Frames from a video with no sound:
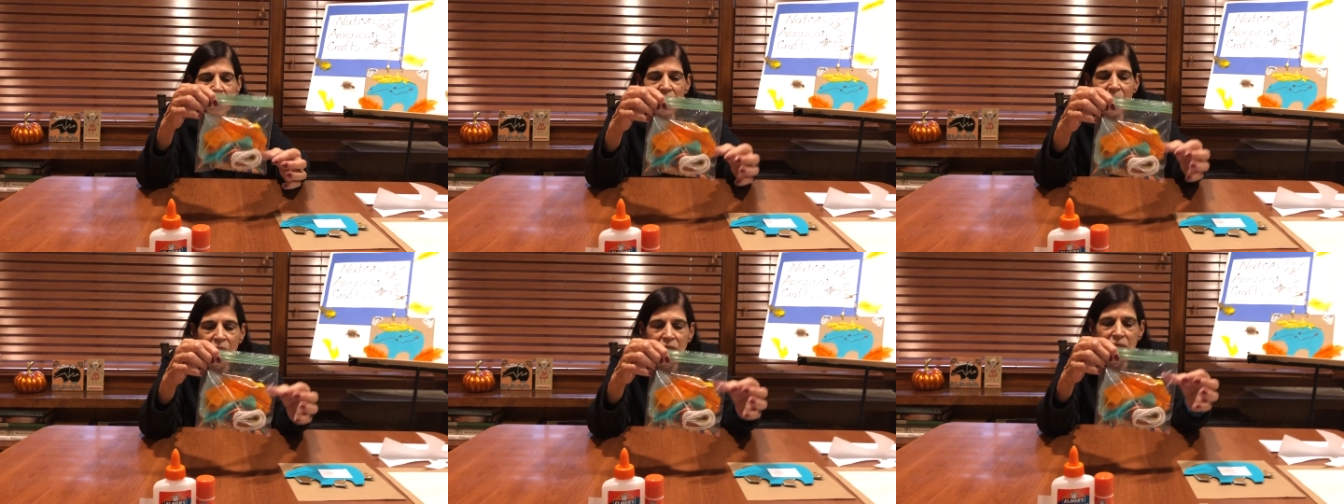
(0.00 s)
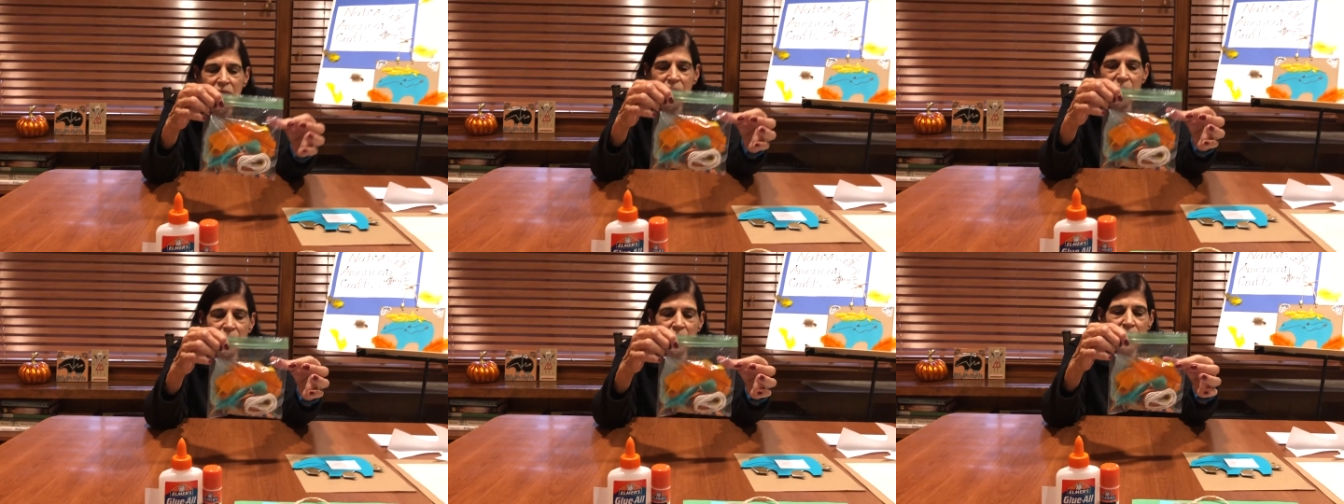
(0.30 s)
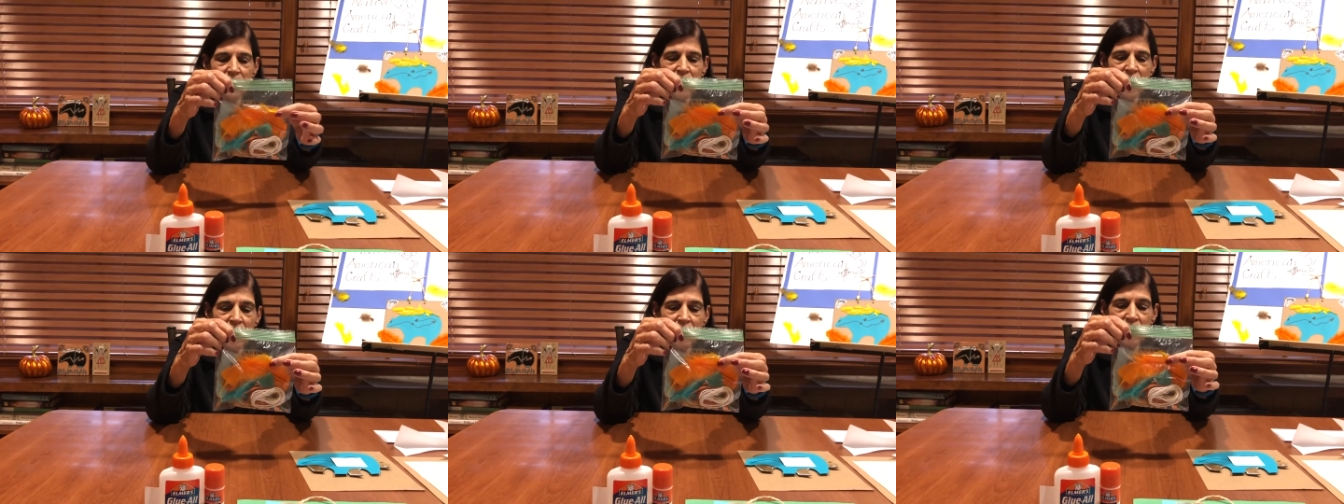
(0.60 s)
has some
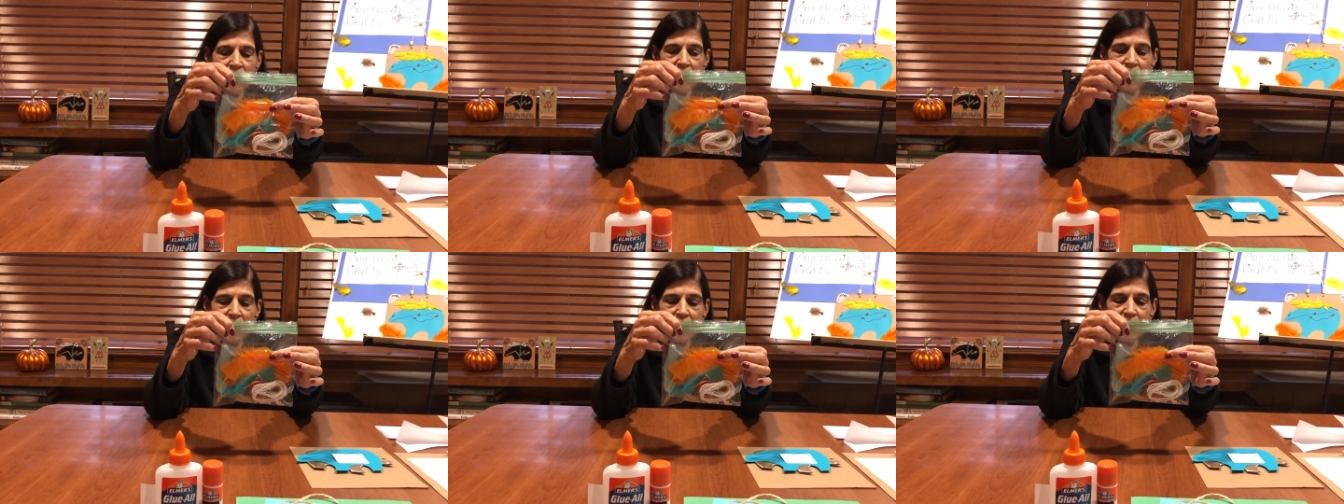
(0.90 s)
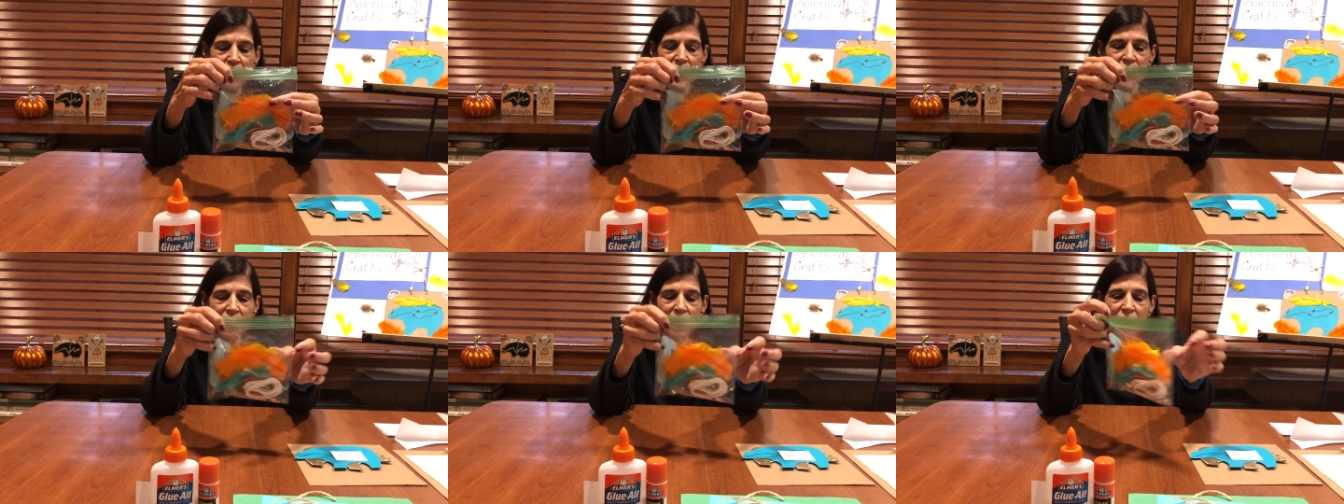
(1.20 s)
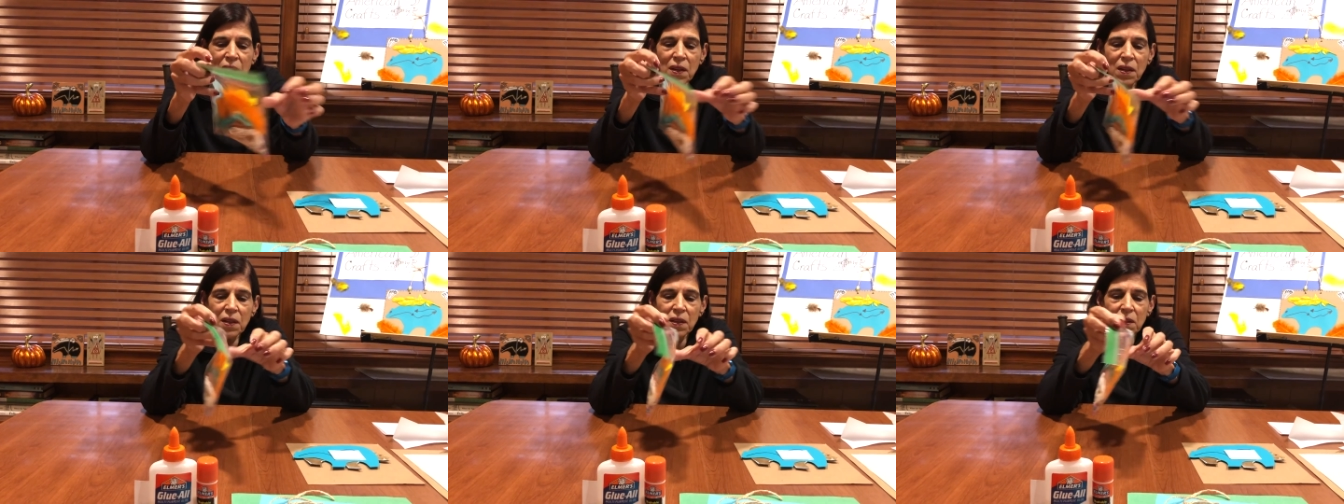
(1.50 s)
feathers,
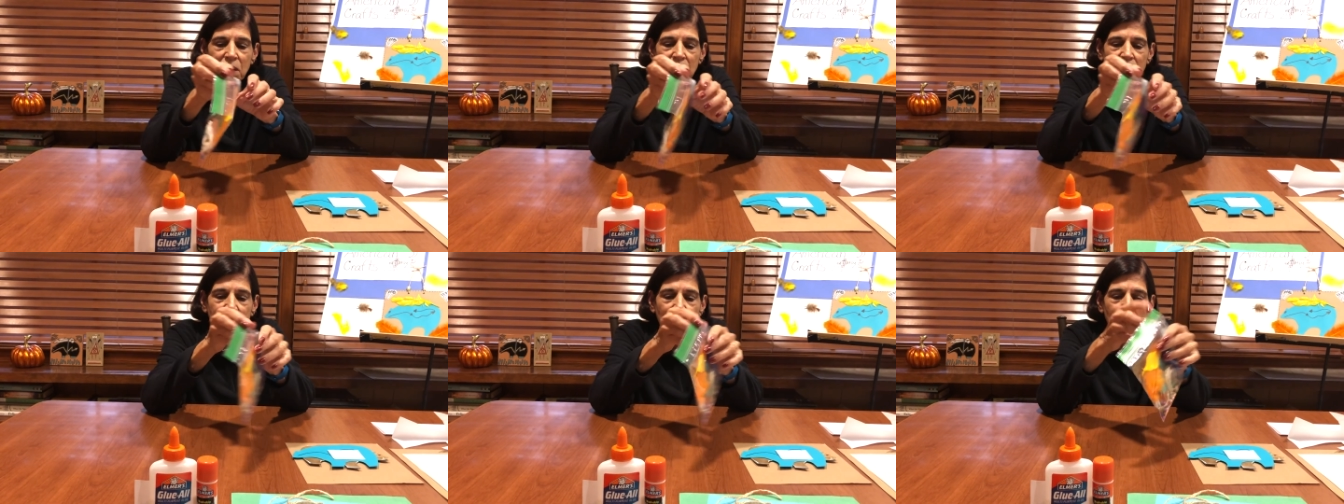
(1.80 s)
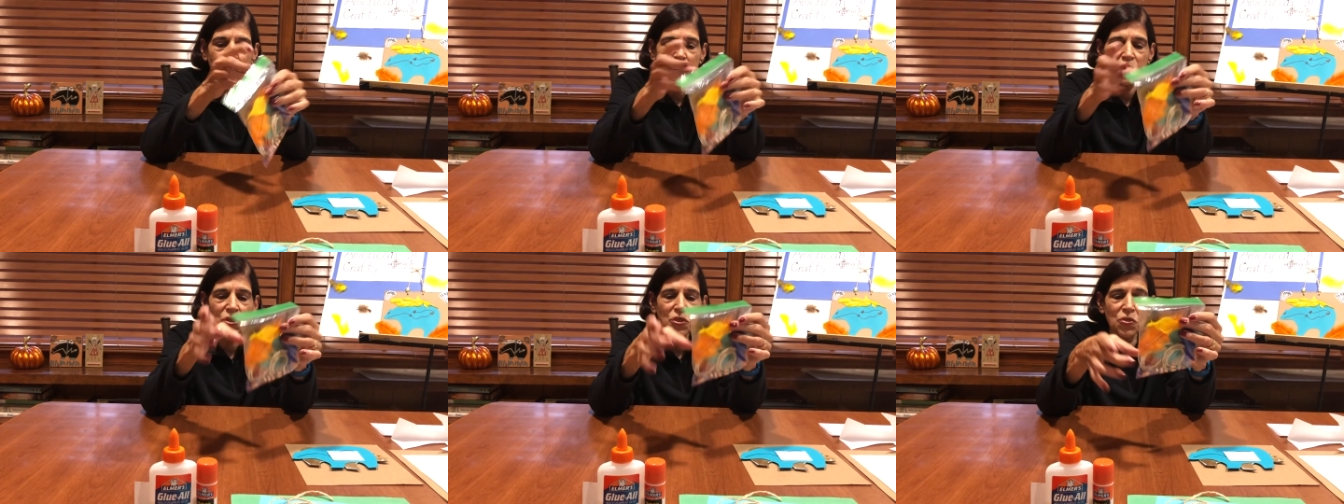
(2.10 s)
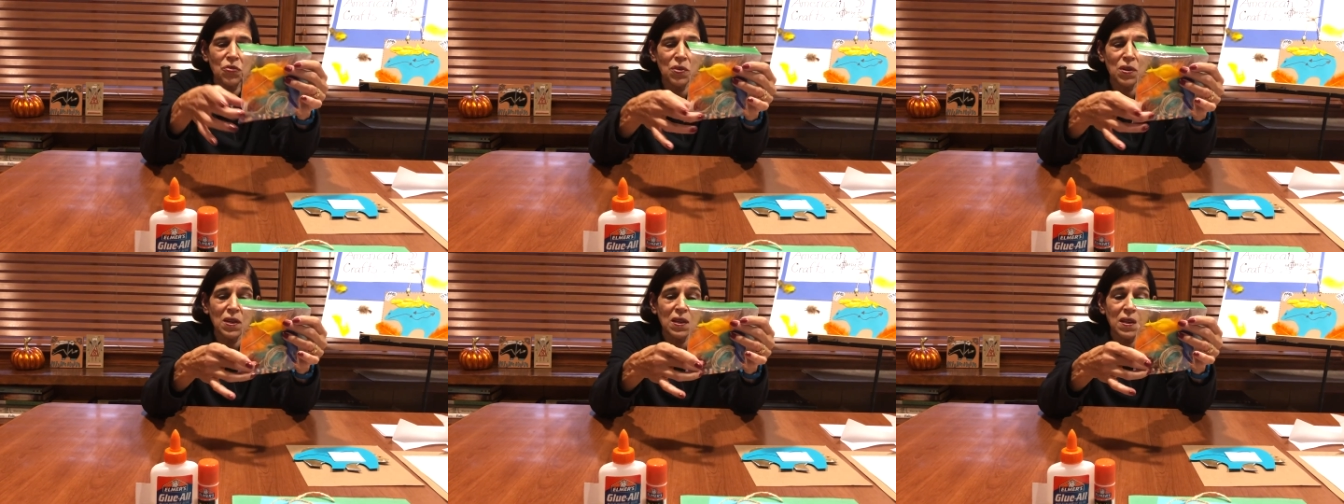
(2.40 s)
some
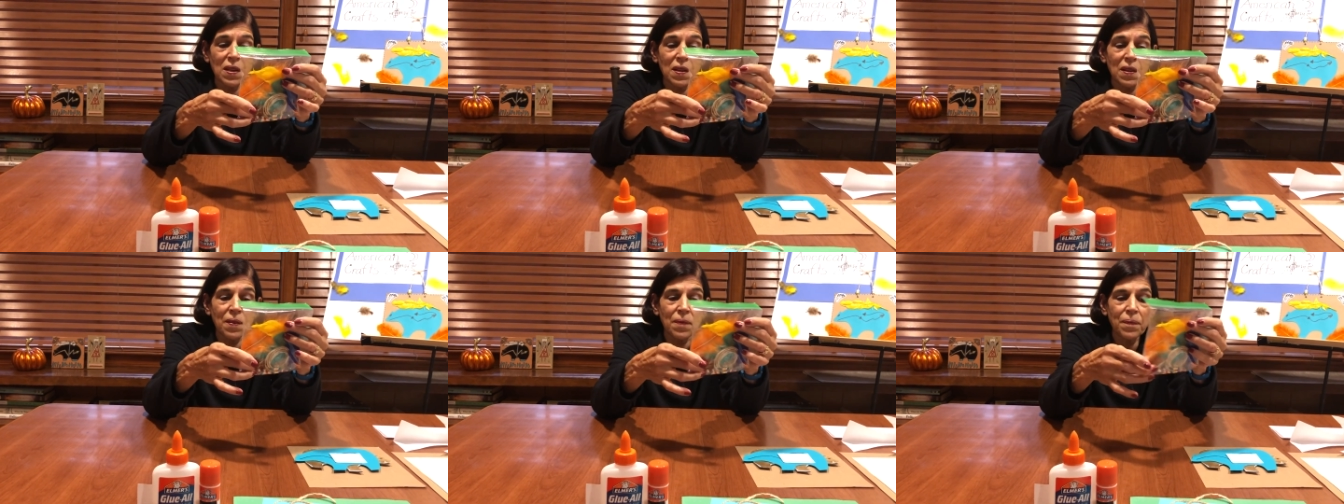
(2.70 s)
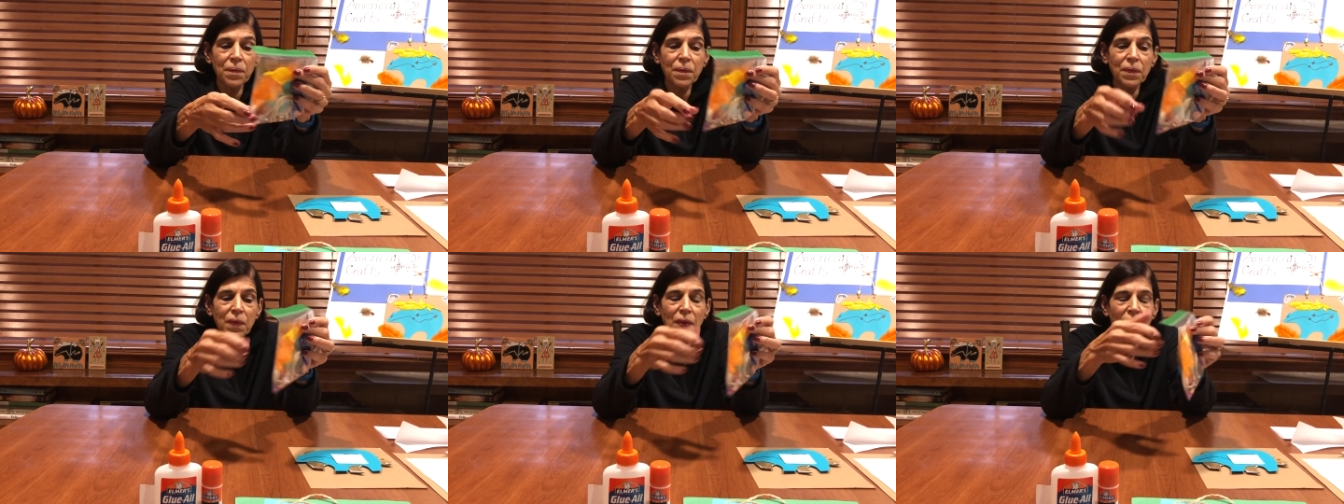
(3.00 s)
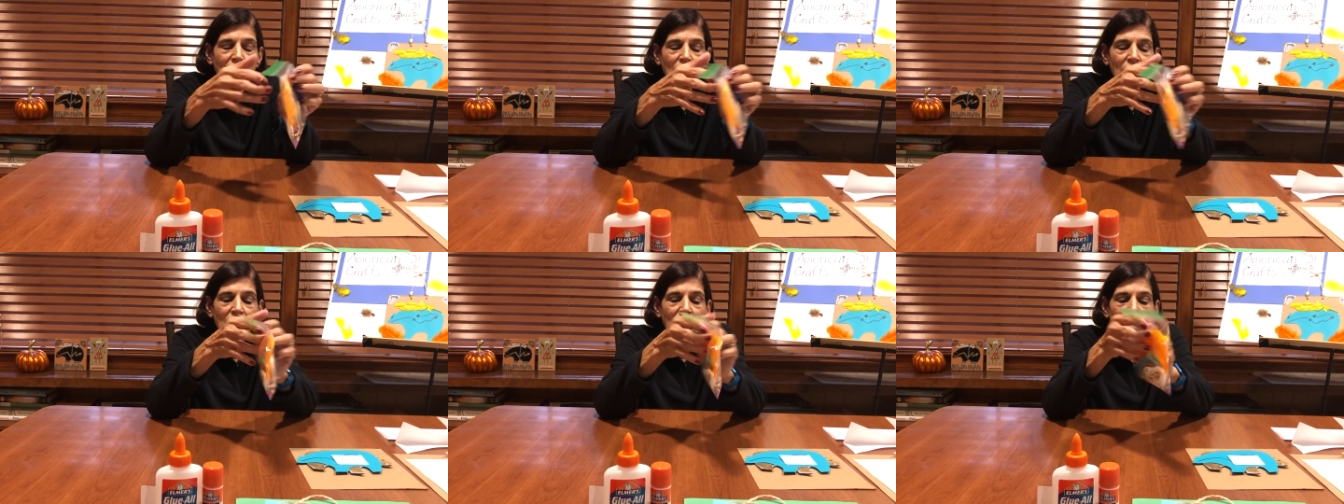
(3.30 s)
string,
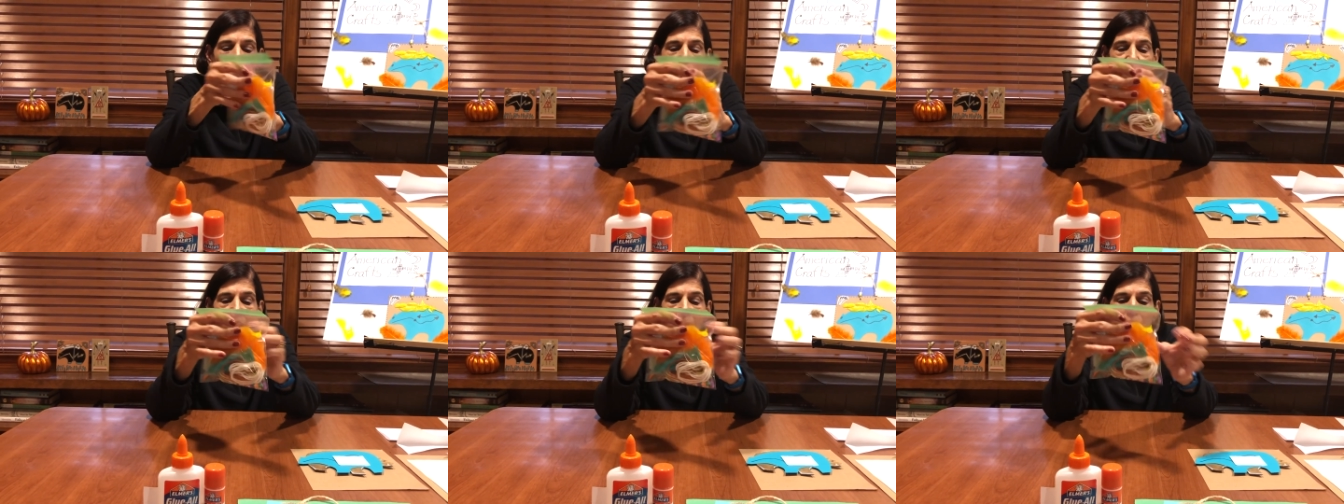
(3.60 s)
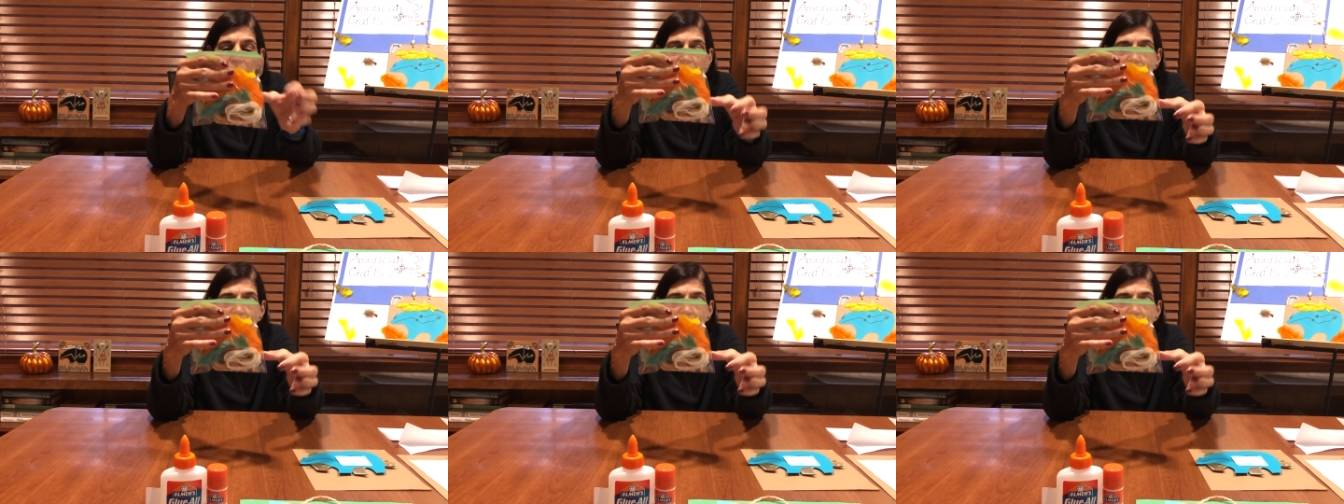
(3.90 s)
and